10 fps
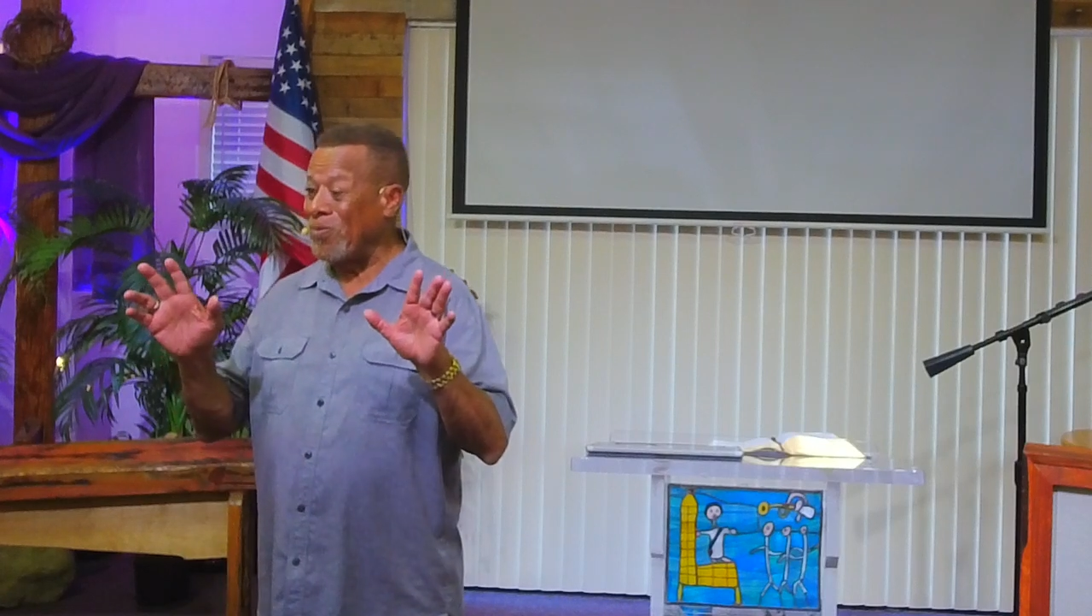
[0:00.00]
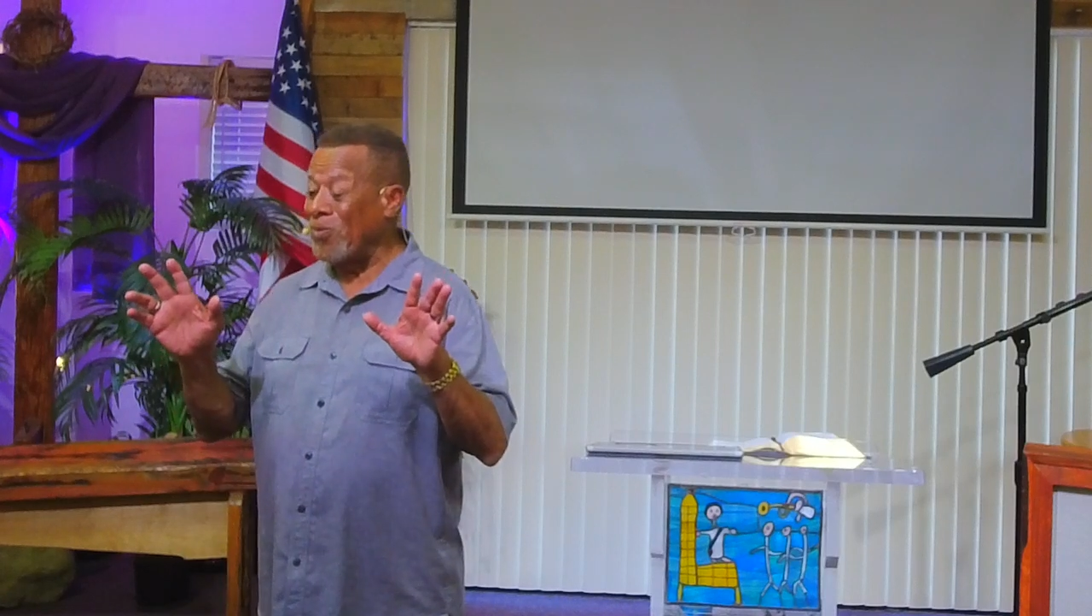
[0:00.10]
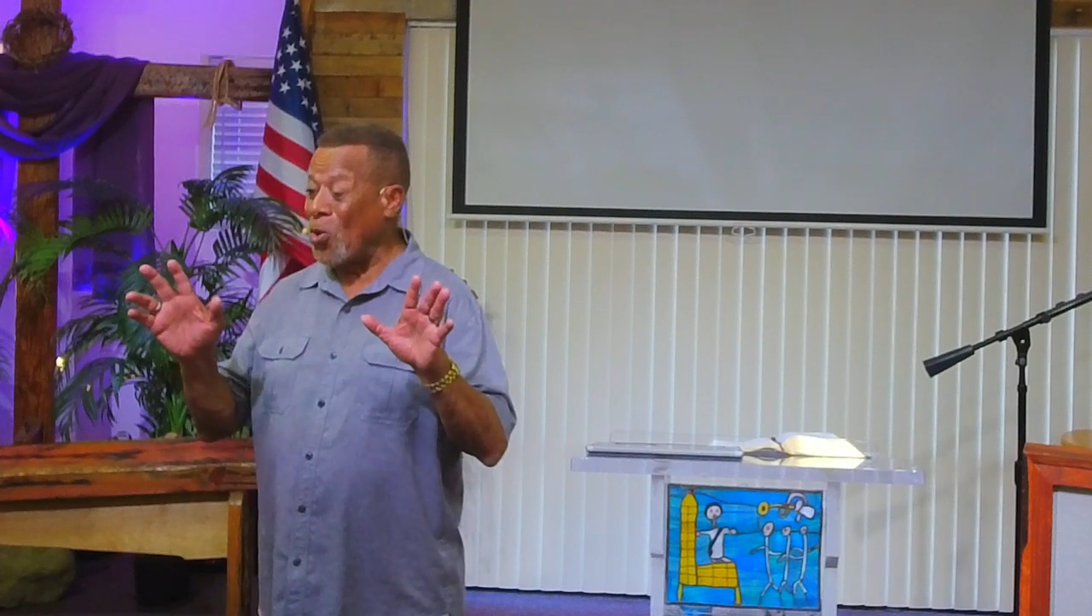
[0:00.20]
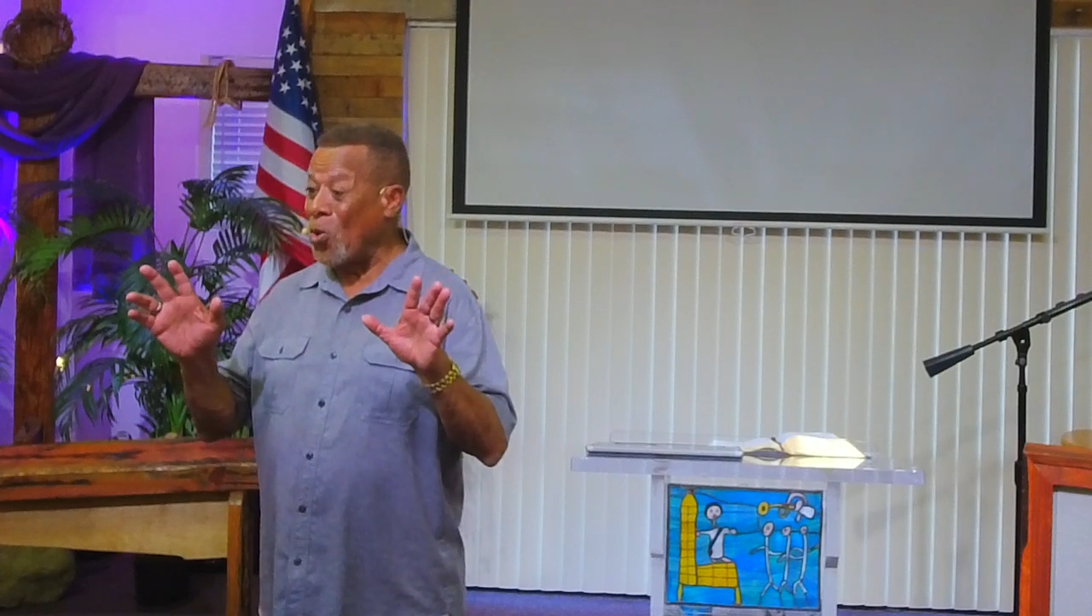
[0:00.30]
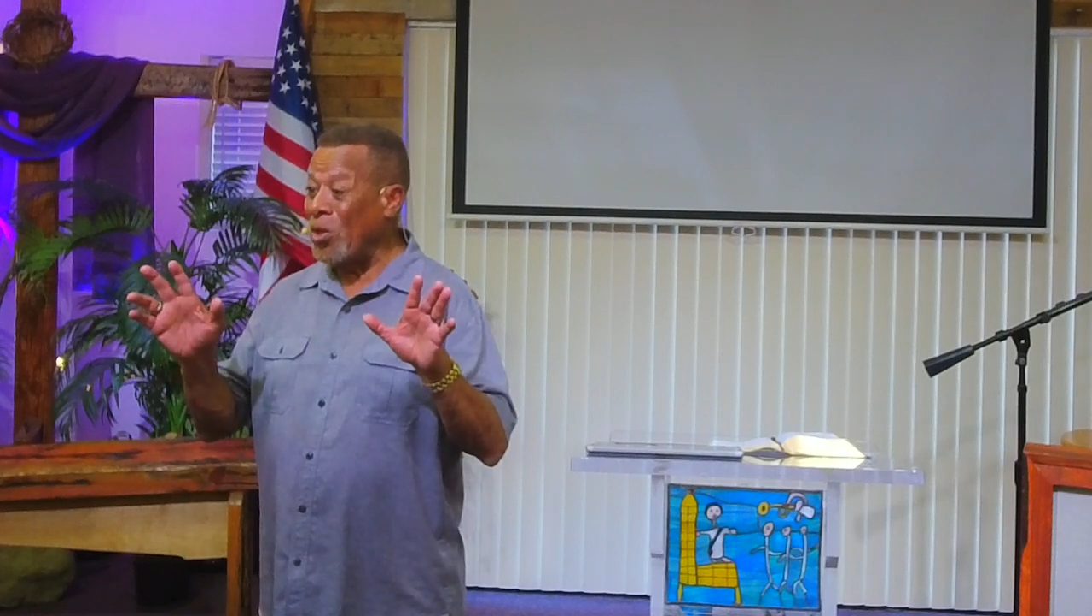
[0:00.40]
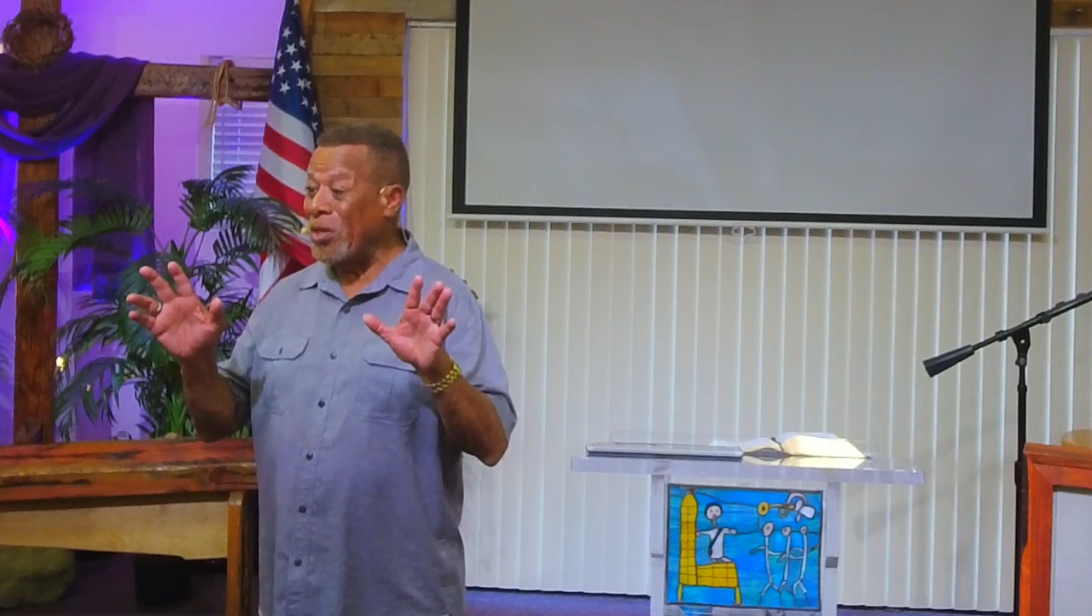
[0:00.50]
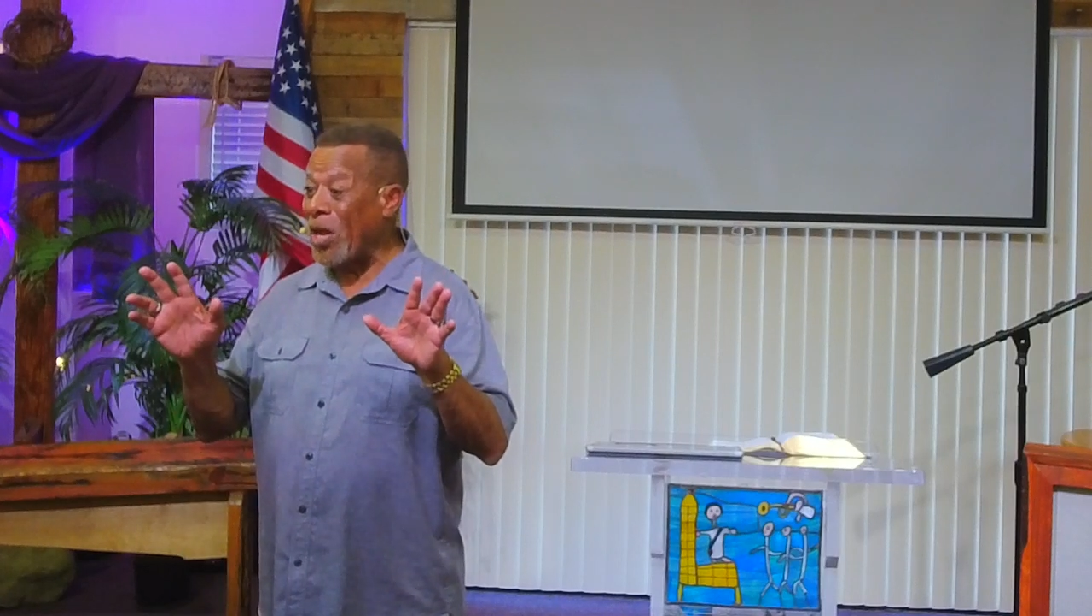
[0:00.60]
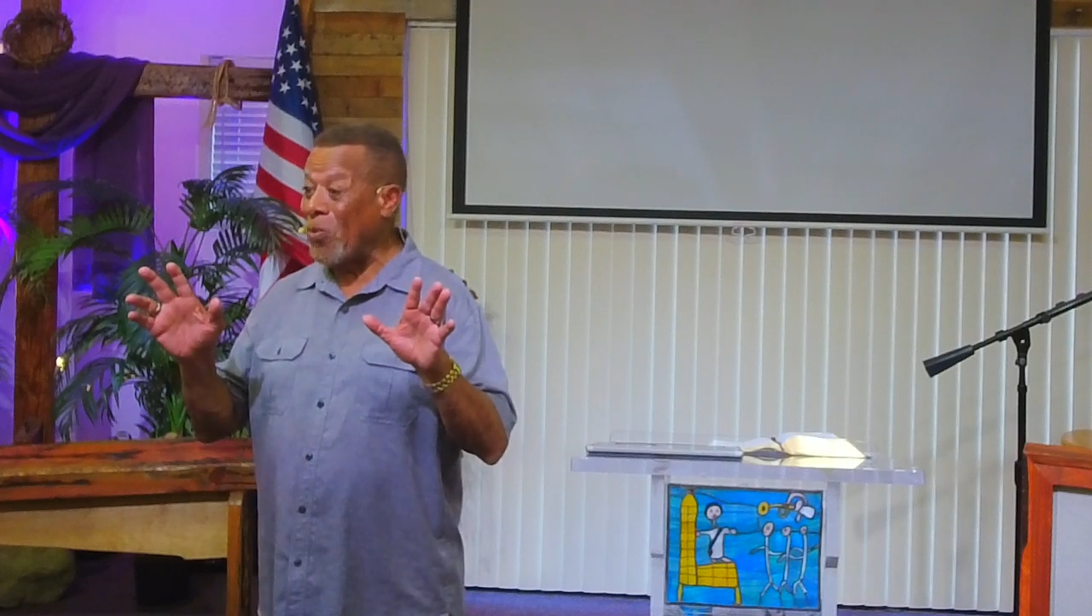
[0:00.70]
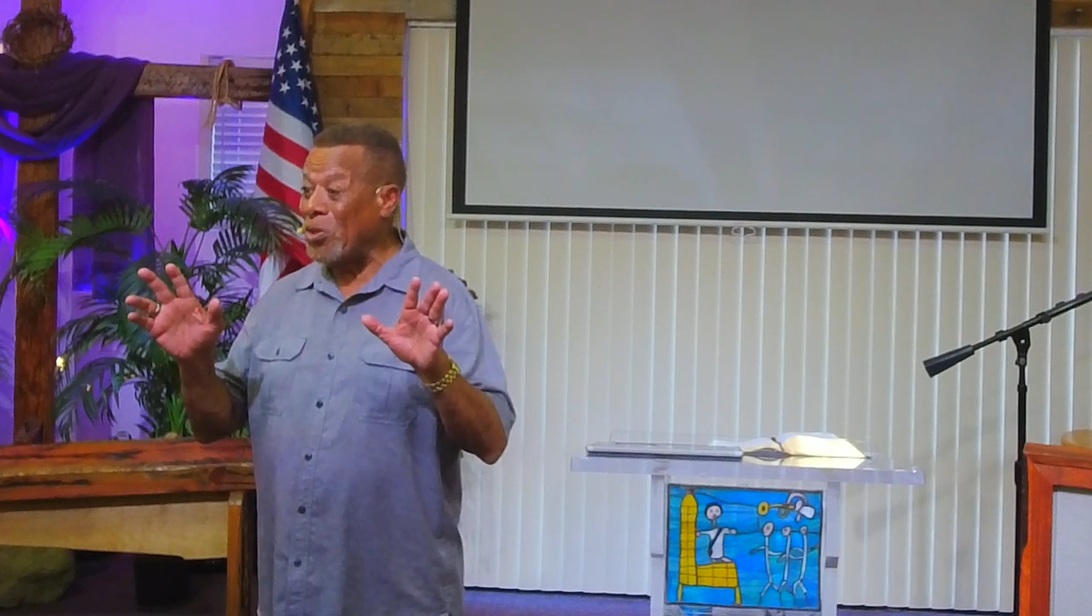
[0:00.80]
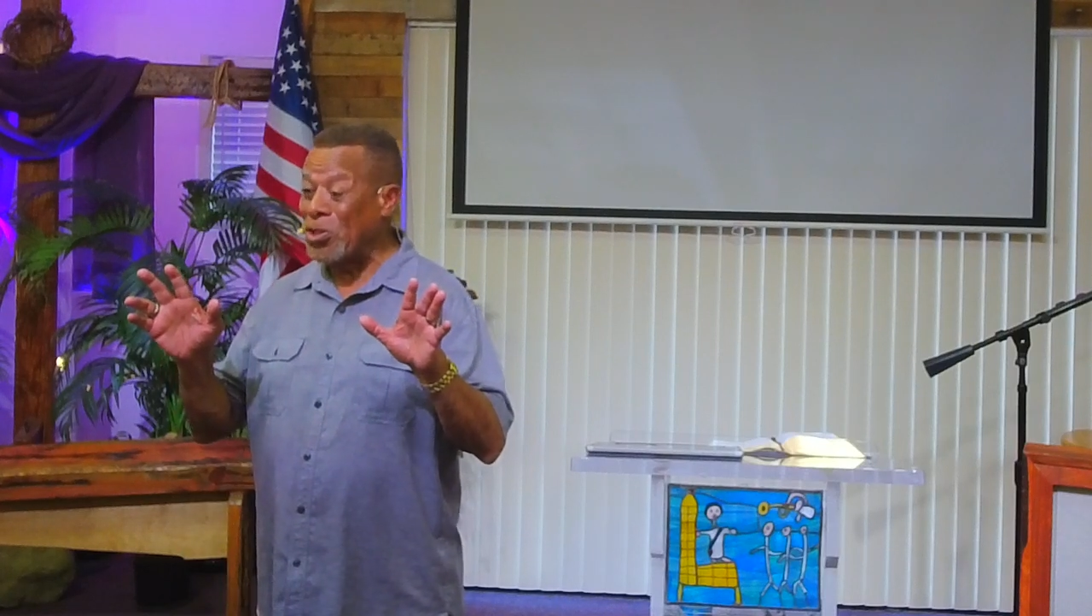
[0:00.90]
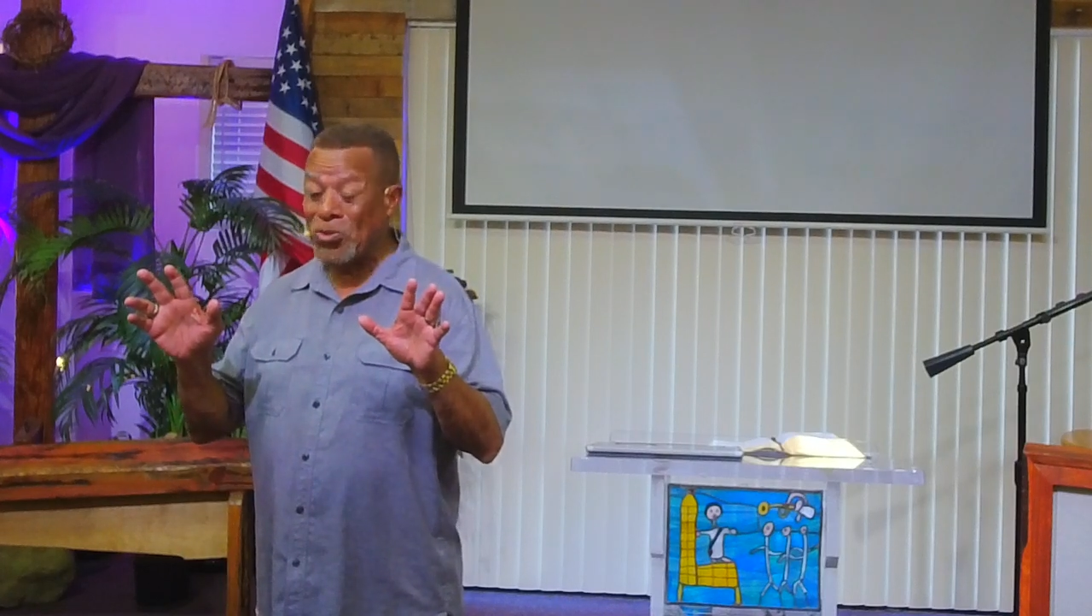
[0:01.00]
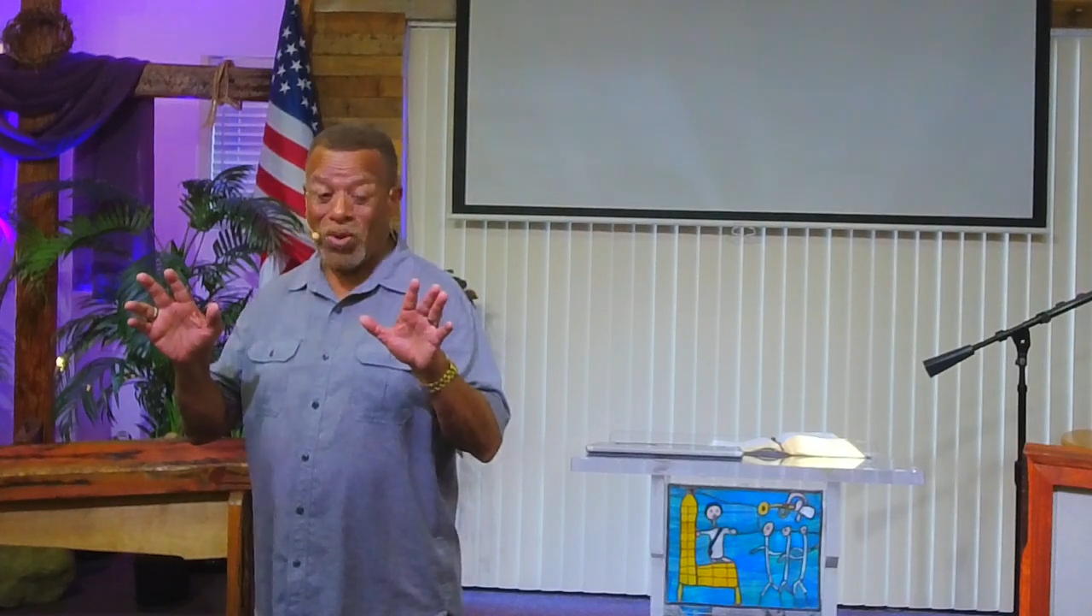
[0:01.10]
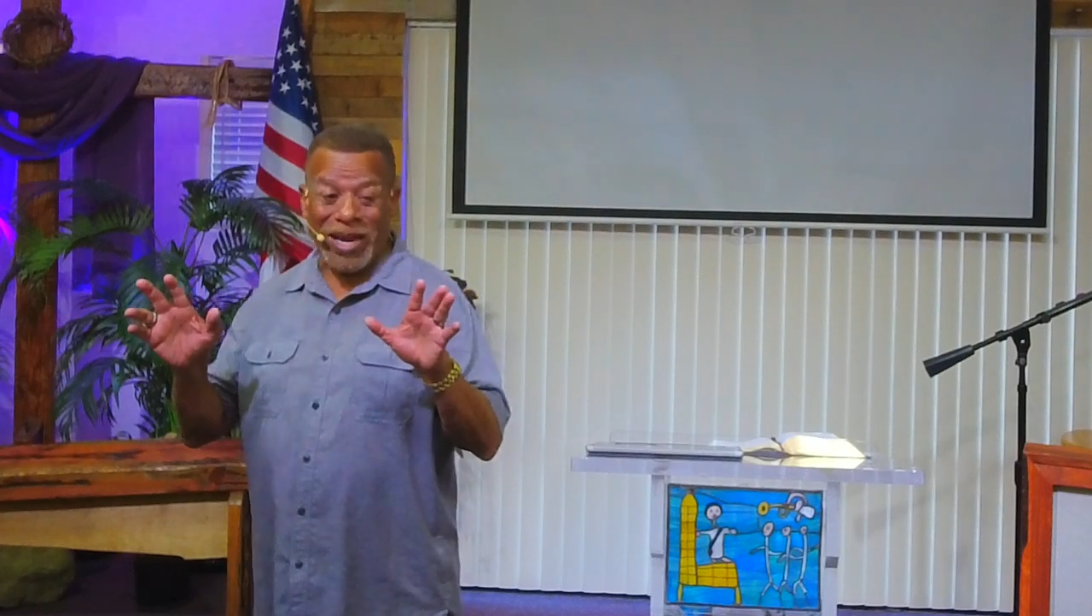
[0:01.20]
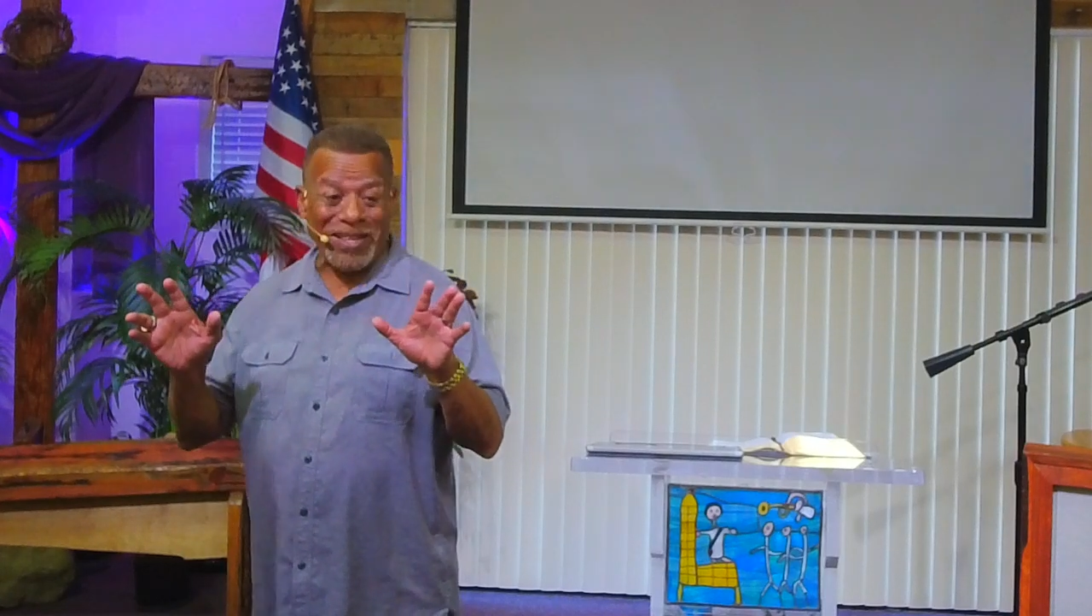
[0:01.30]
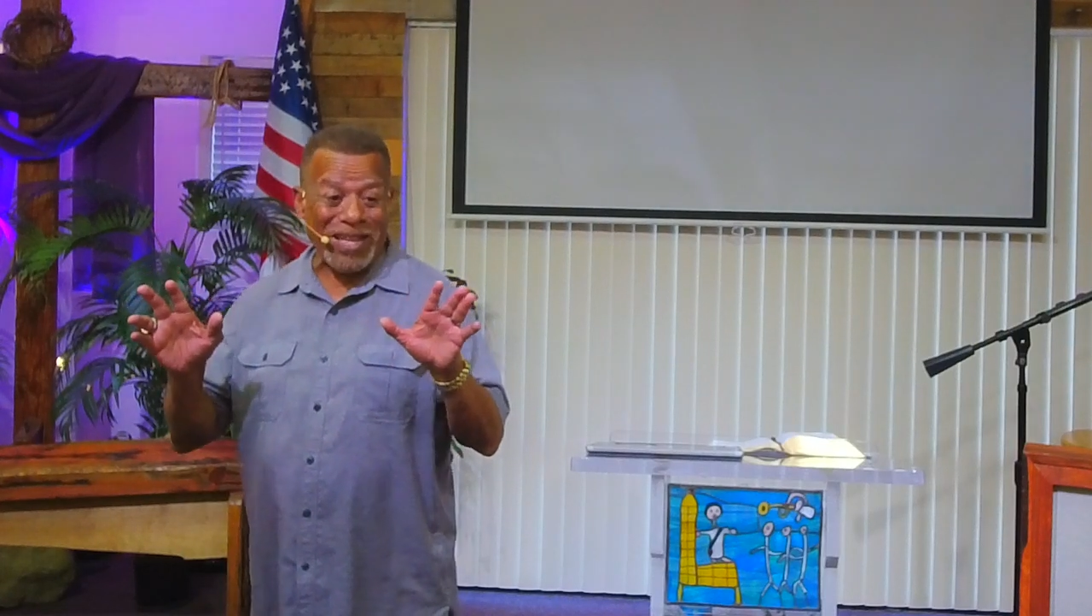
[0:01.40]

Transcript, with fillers: holy, that which is right,